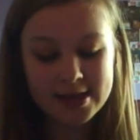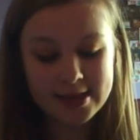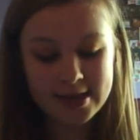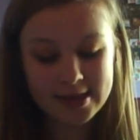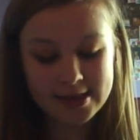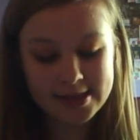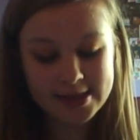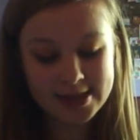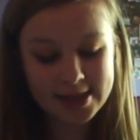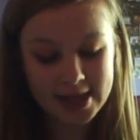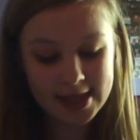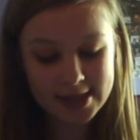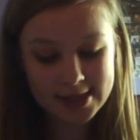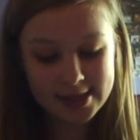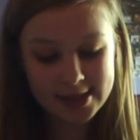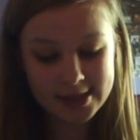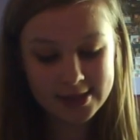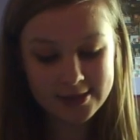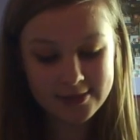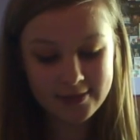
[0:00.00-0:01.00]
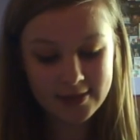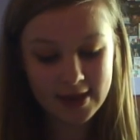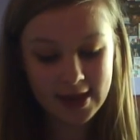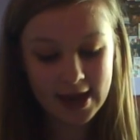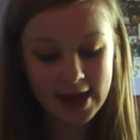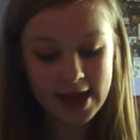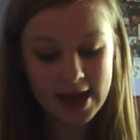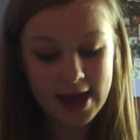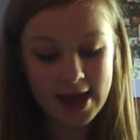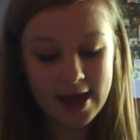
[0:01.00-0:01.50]
So stay tuned for
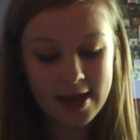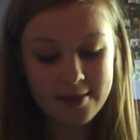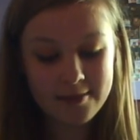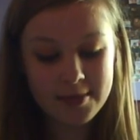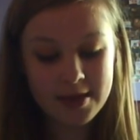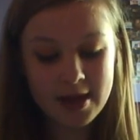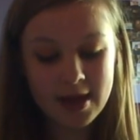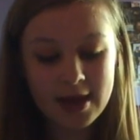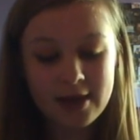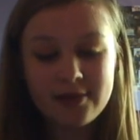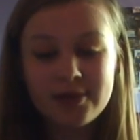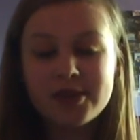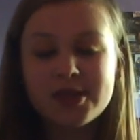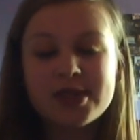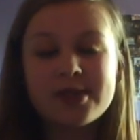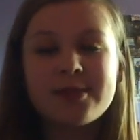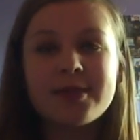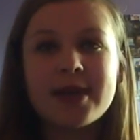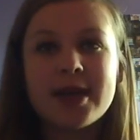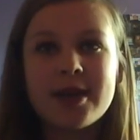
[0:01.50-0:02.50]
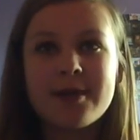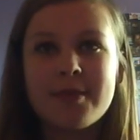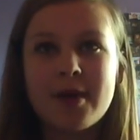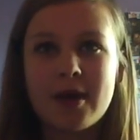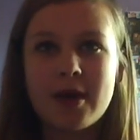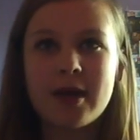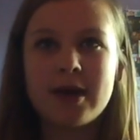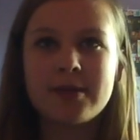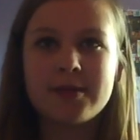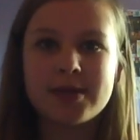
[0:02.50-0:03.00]
that. If you just want to hear
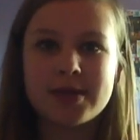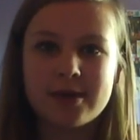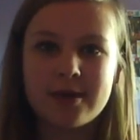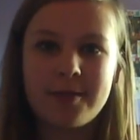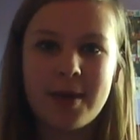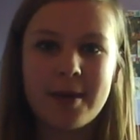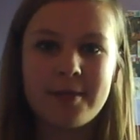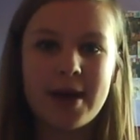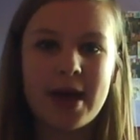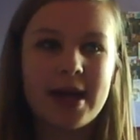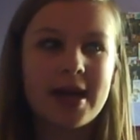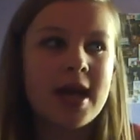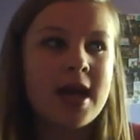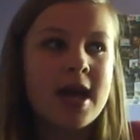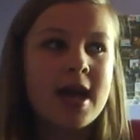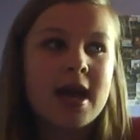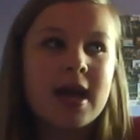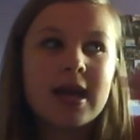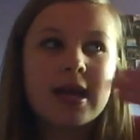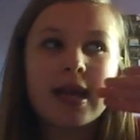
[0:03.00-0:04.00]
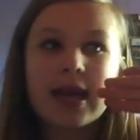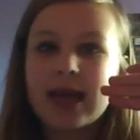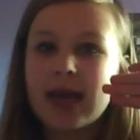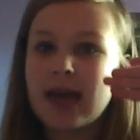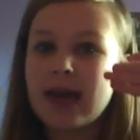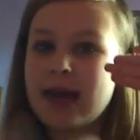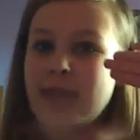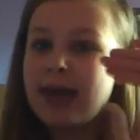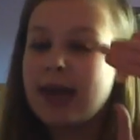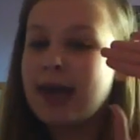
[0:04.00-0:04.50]
about Holy Musical Batman,
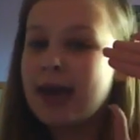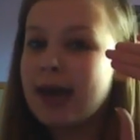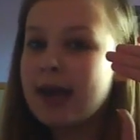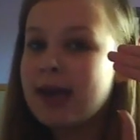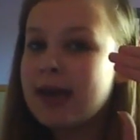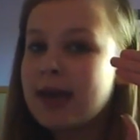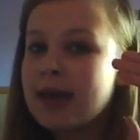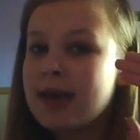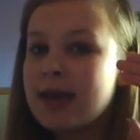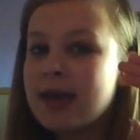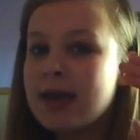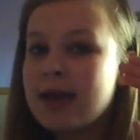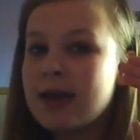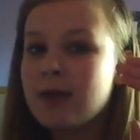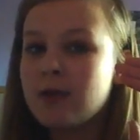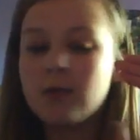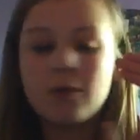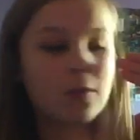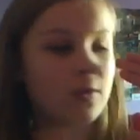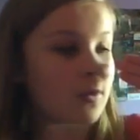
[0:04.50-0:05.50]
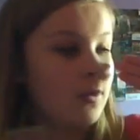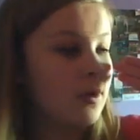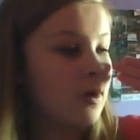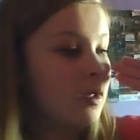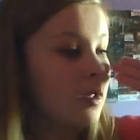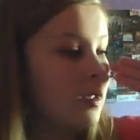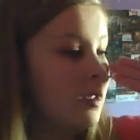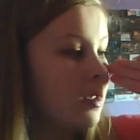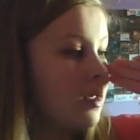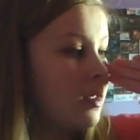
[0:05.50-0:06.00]
click here, or
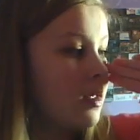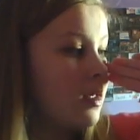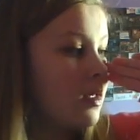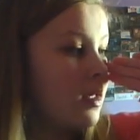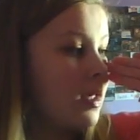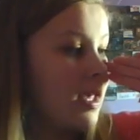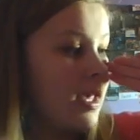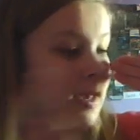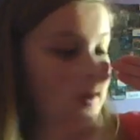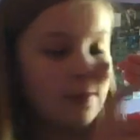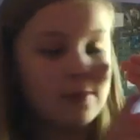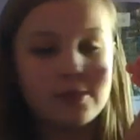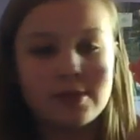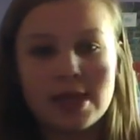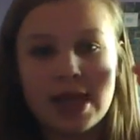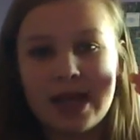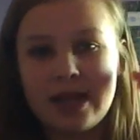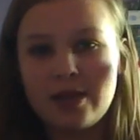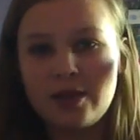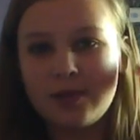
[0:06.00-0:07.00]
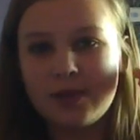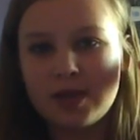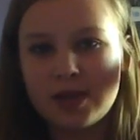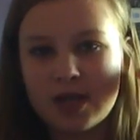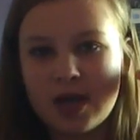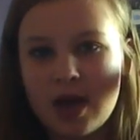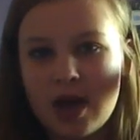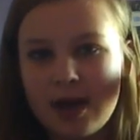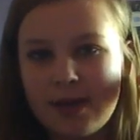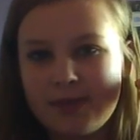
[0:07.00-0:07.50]
it will tell you the
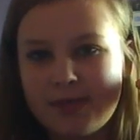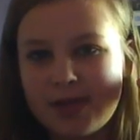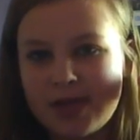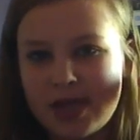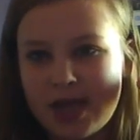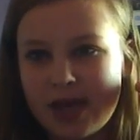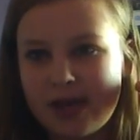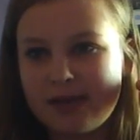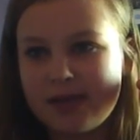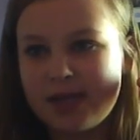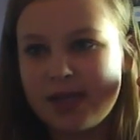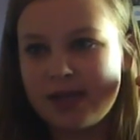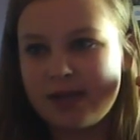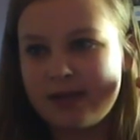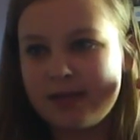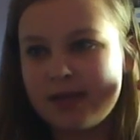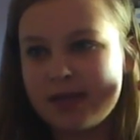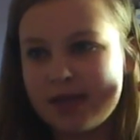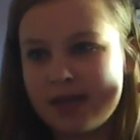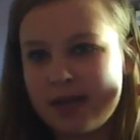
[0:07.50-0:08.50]
time to go to